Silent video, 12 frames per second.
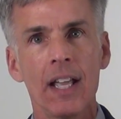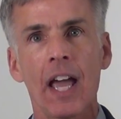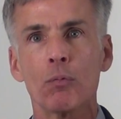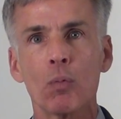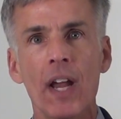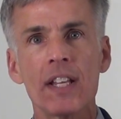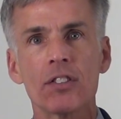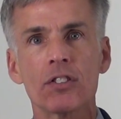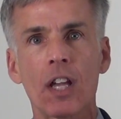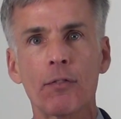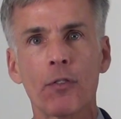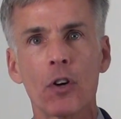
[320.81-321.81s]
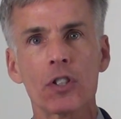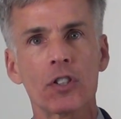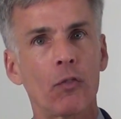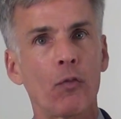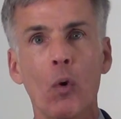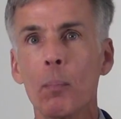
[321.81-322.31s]
and raises at first
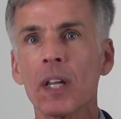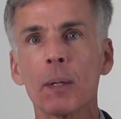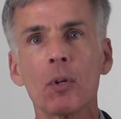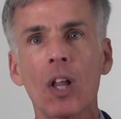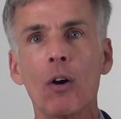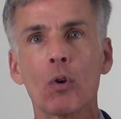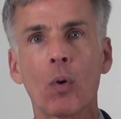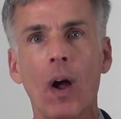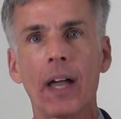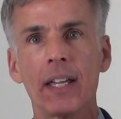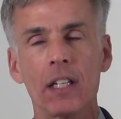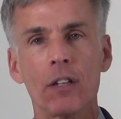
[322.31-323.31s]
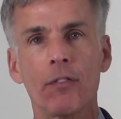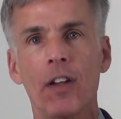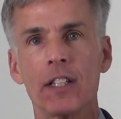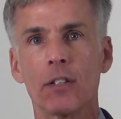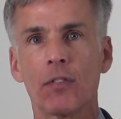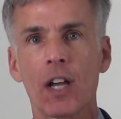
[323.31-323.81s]
a formidable outcry in
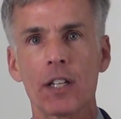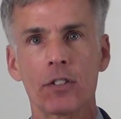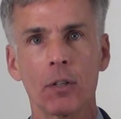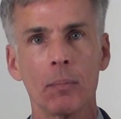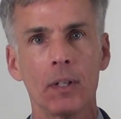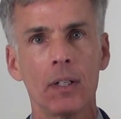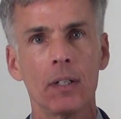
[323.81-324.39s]
defense of custom.